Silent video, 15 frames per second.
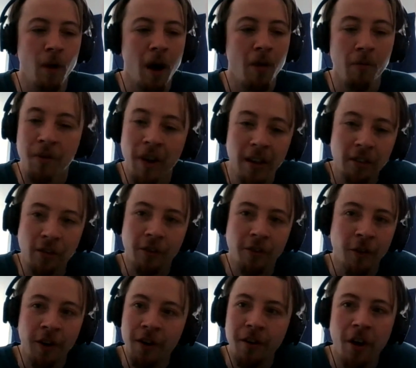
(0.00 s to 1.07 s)
And we've had
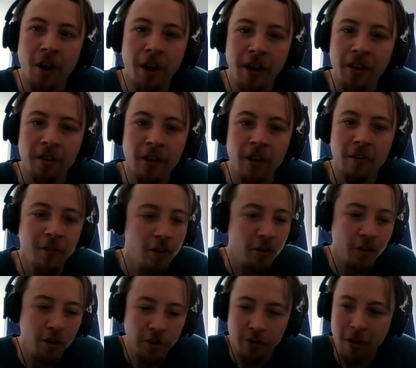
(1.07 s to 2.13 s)
stuff turned down and stuff.
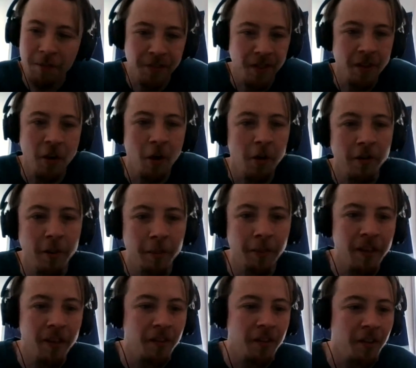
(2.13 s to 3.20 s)
There's scripts sitting all over the
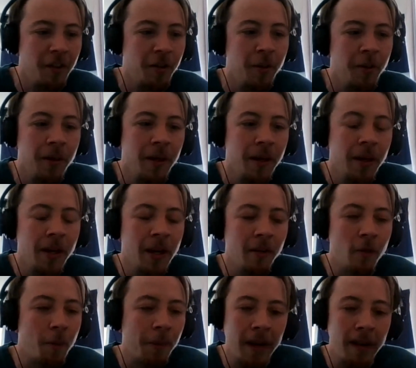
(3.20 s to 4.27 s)
place. We
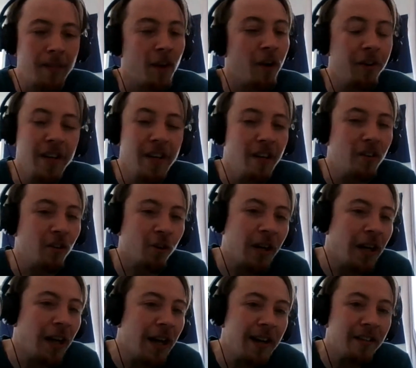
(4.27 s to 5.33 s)
applied the RTE
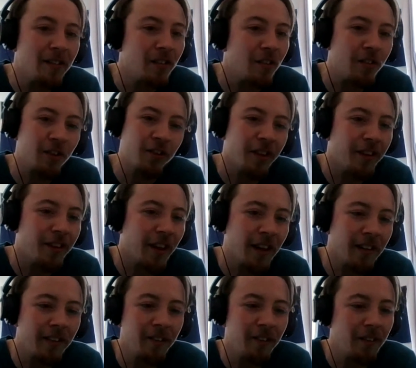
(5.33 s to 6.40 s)
storylines and stuff like
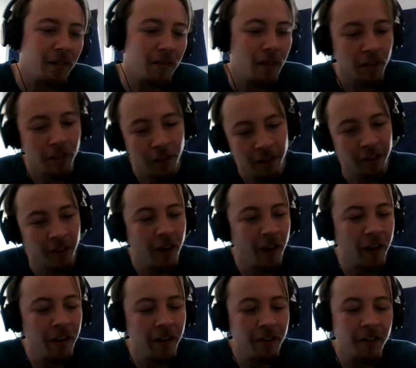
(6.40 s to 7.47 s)
that, and got turned
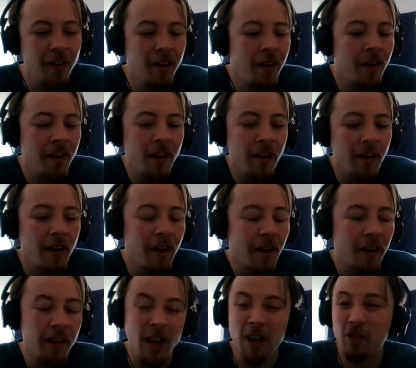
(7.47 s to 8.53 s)
down.
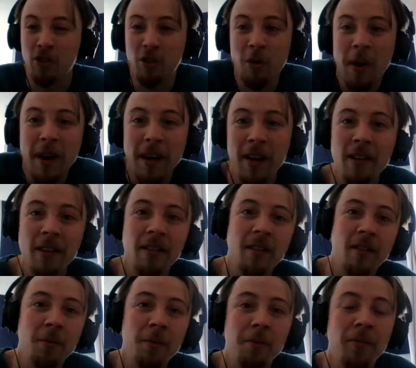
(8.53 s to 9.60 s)
Yeah, it's just the way it is.